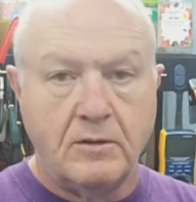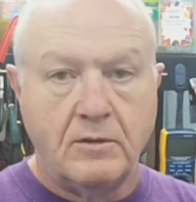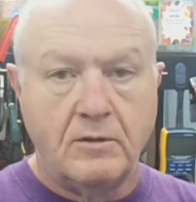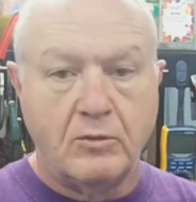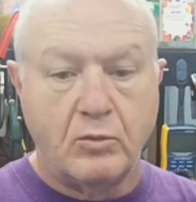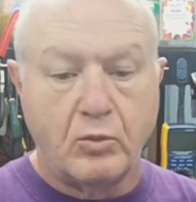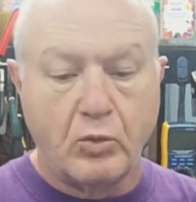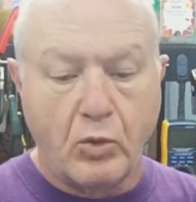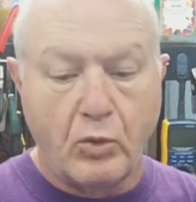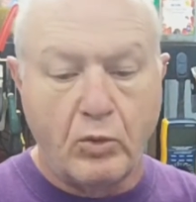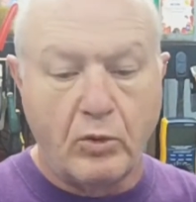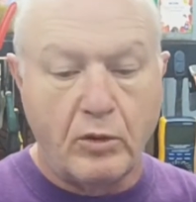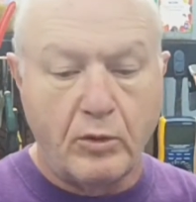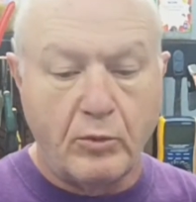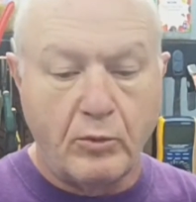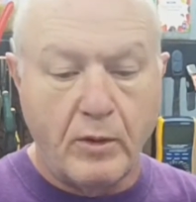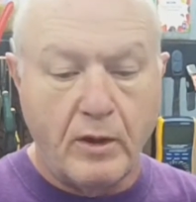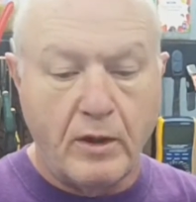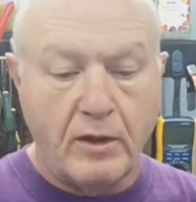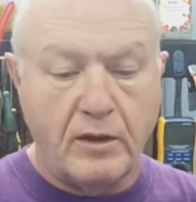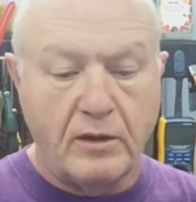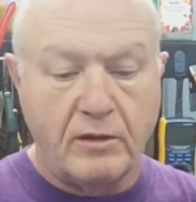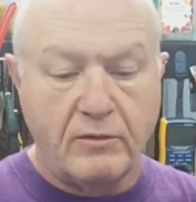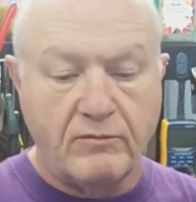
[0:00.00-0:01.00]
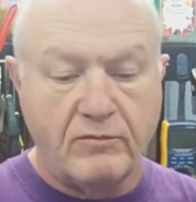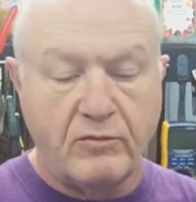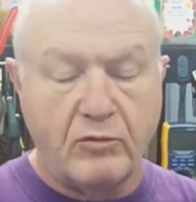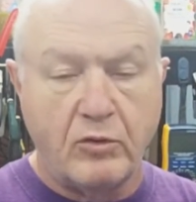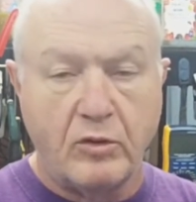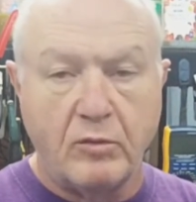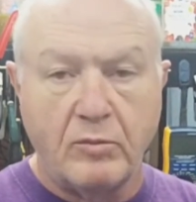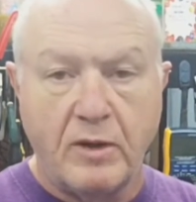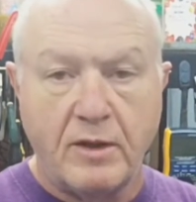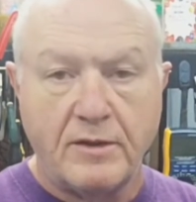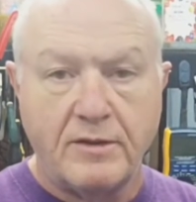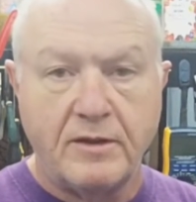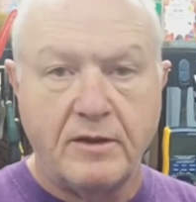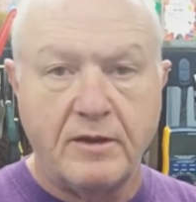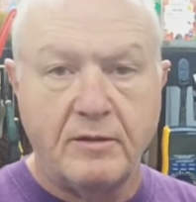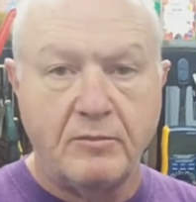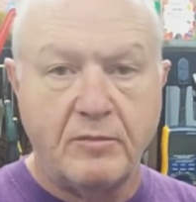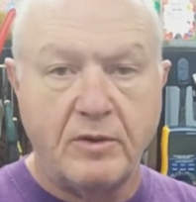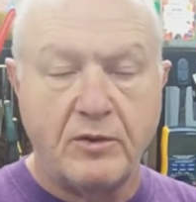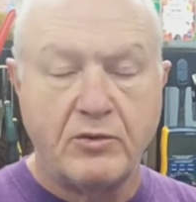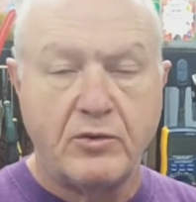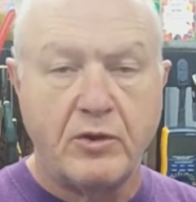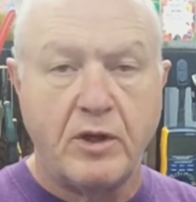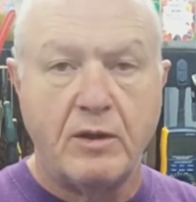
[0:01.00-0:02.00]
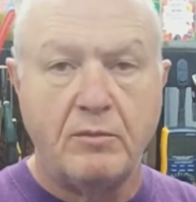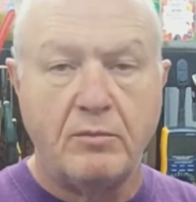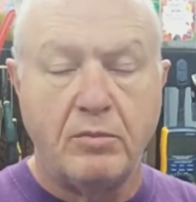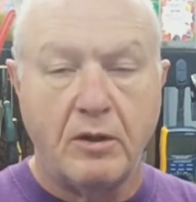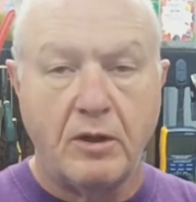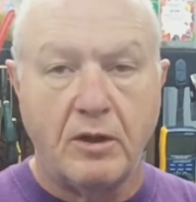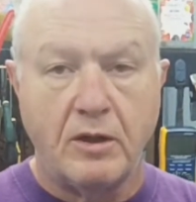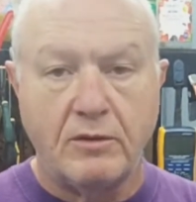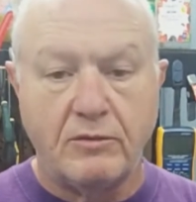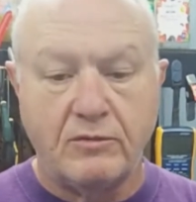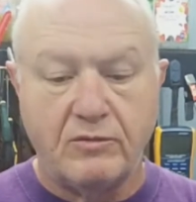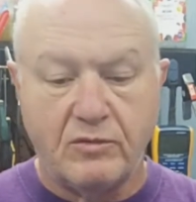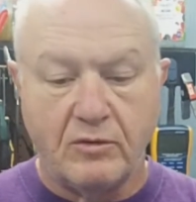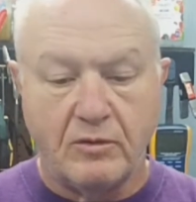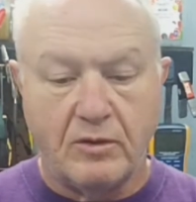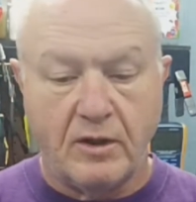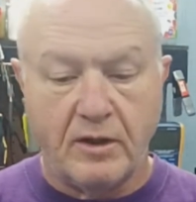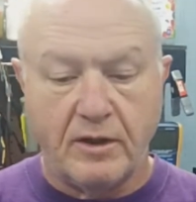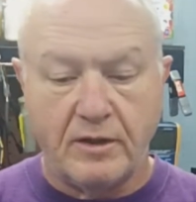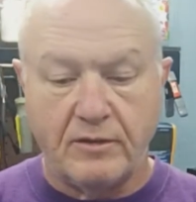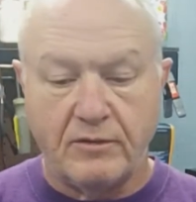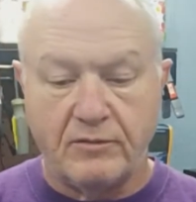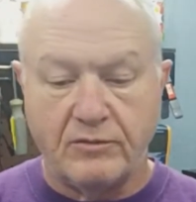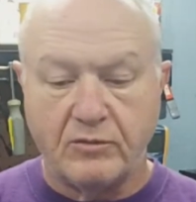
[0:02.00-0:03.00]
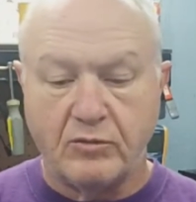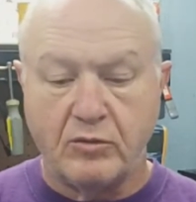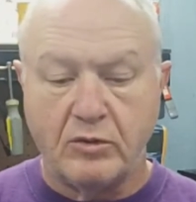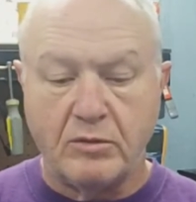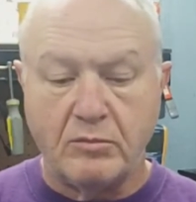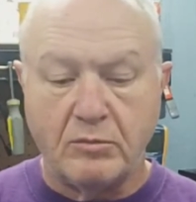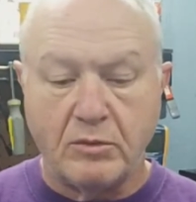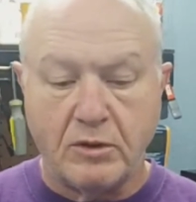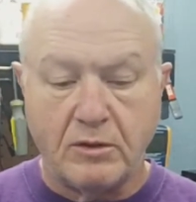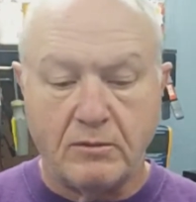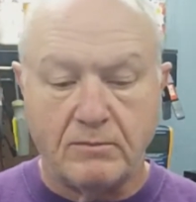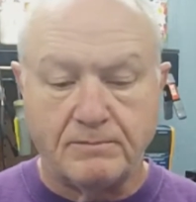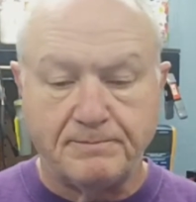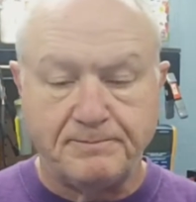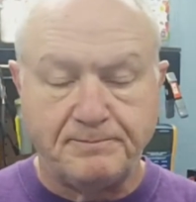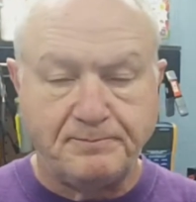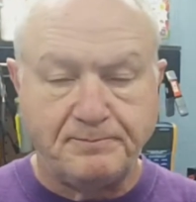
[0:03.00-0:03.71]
They're rolling around on the floor about to hit my tripod, so I had to scream at them.